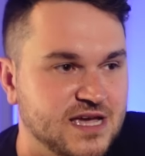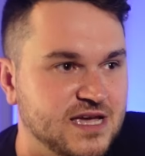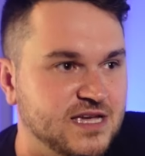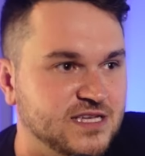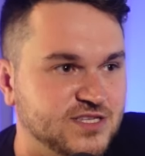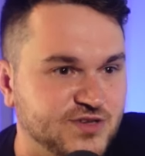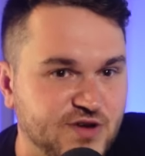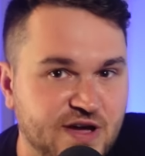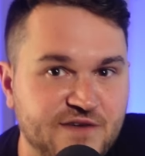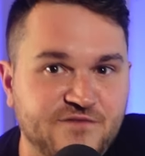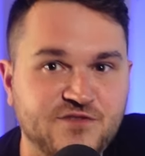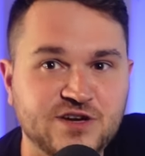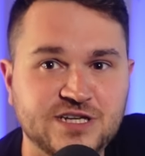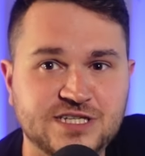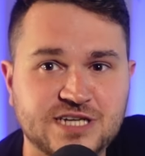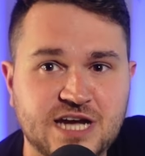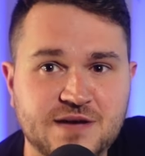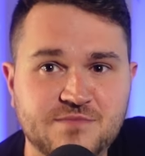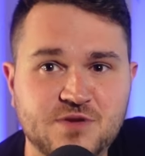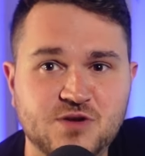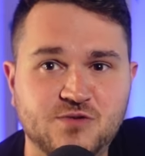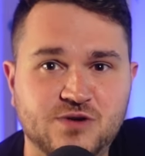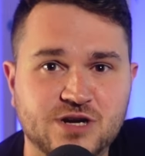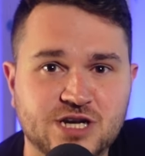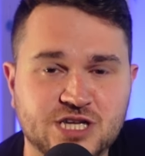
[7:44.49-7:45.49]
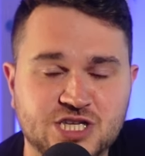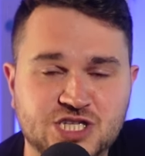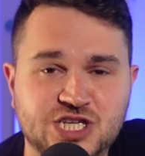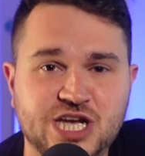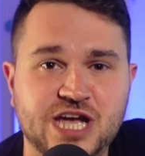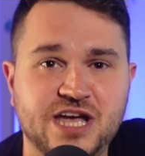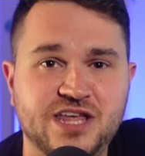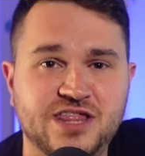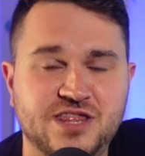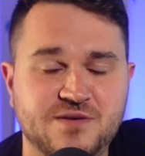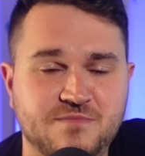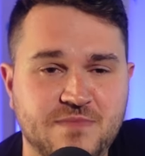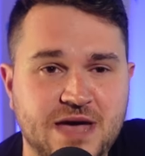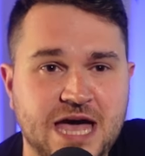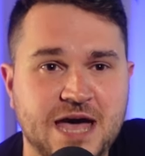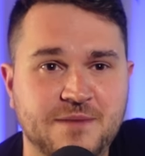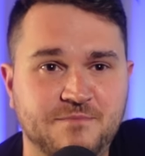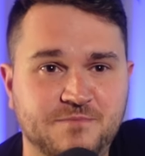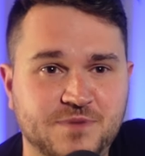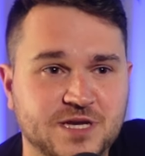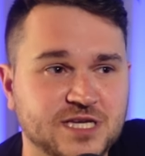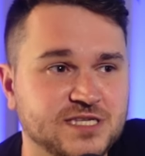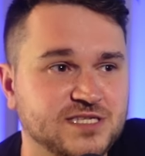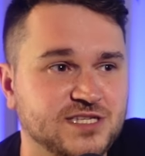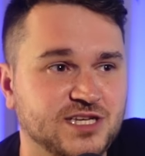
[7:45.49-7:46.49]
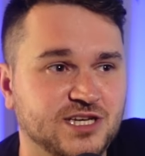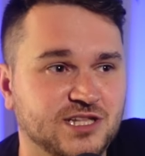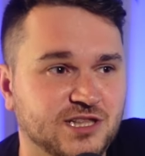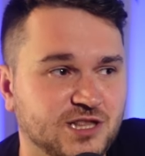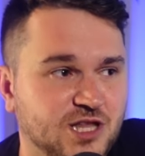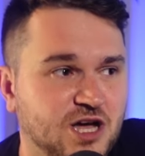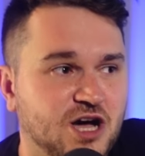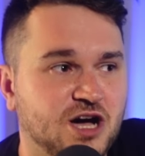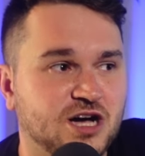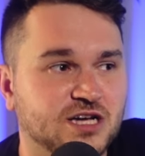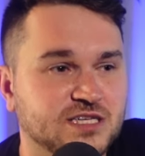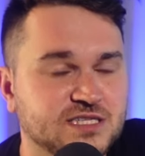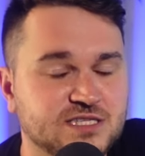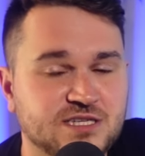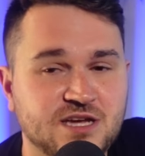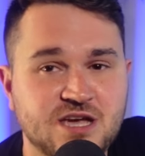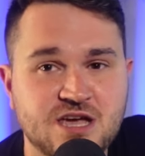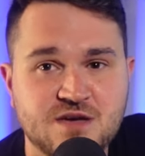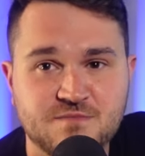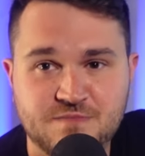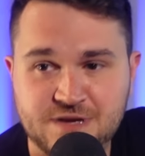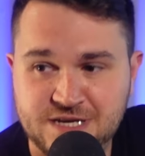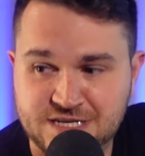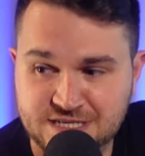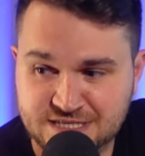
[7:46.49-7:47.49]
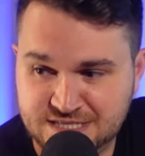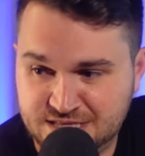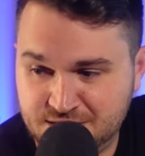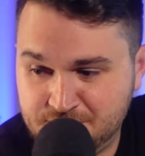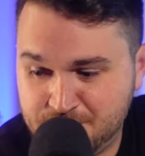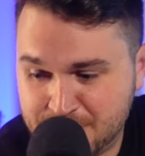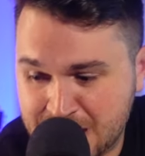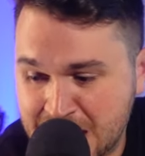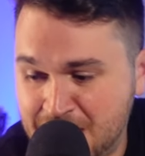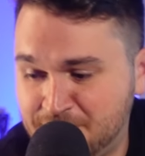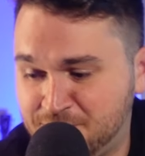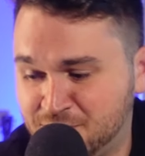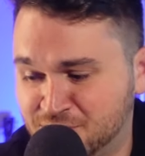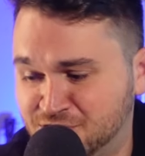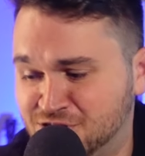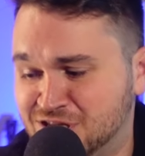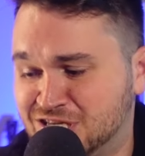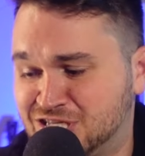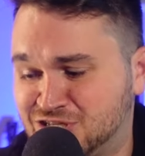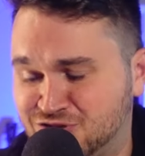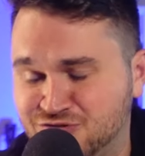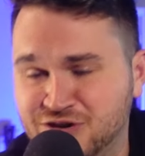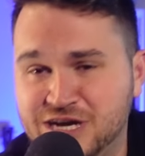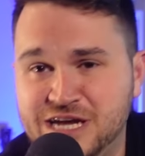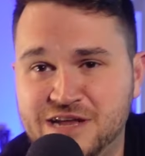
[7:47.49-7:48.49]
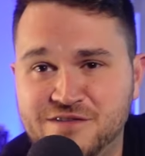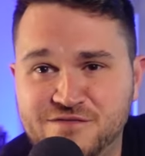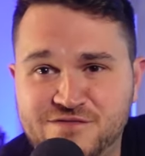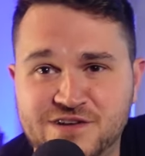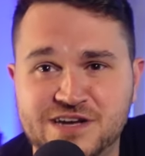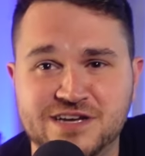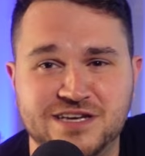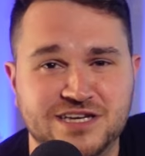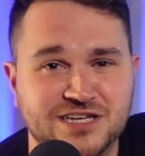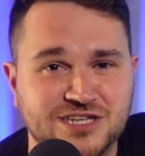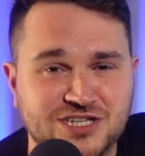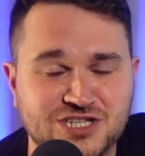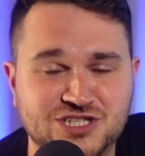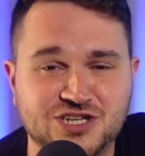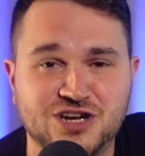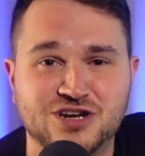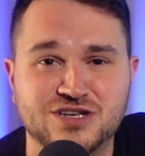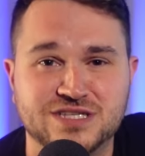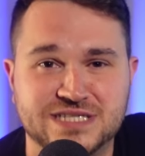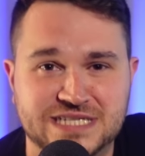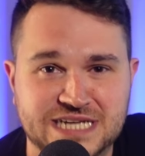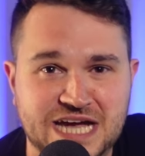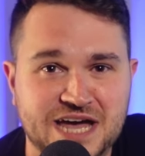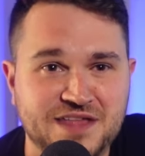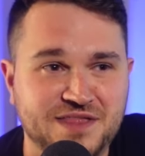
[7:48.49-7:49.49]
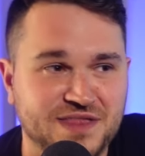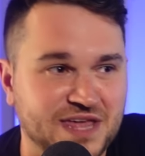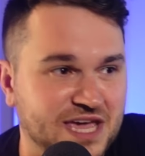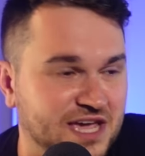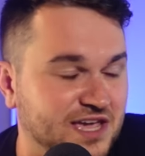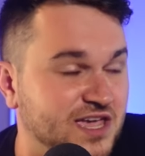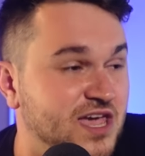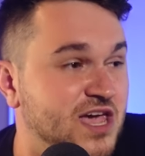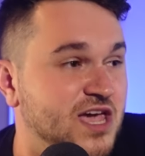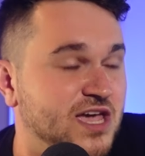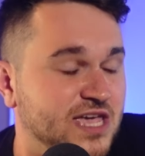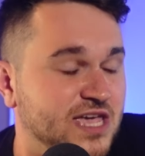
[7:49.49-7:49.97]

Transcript: So every time you want to check the map because you're lost, because the map on the screen fucking shows nothing,